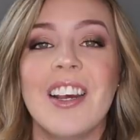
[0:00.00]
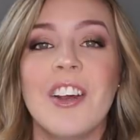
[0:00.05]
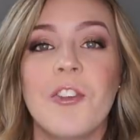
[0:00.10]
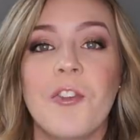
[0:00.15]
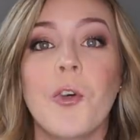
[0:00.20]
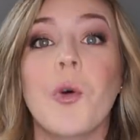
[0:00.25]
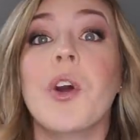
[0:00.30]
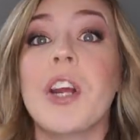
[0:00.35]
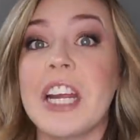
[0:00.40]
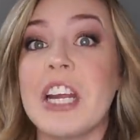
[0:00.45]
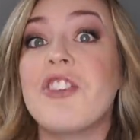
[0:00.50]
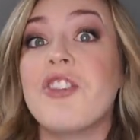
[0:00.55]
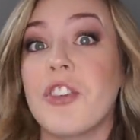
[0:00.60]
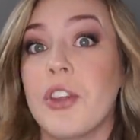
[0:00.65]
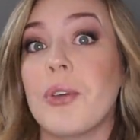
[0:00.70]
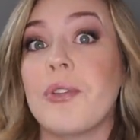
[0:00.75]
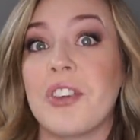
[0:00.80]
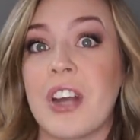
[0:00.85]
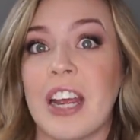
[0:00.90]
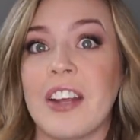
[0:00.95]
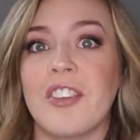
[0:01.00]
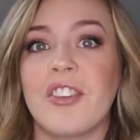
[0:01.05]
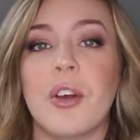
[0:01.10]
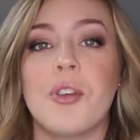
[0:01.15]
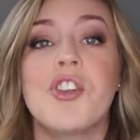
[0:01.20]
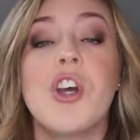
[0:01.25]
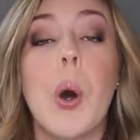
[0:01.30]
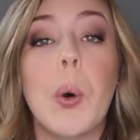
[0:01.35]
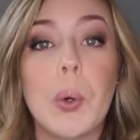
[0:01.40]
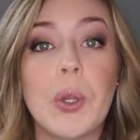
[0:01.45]
for each of those nights, so
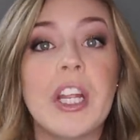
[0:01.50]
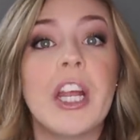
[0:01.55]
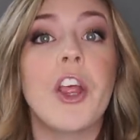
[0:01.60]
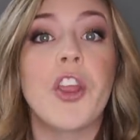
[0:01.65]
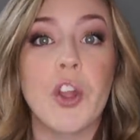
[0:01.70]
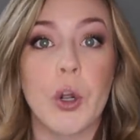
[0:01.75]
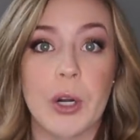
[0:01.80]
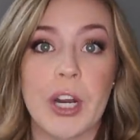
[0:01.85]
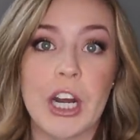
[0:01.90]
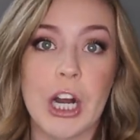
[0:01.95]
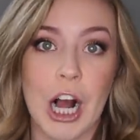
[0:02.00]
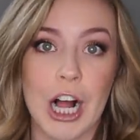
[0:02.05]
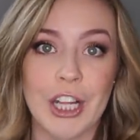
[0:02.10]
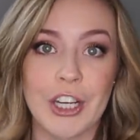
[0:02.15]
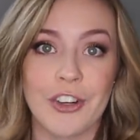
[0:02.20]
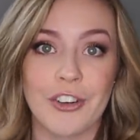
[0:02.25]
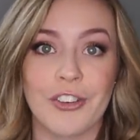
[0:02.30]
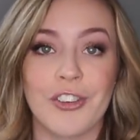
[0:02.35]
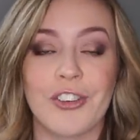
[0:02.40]
totaling $30.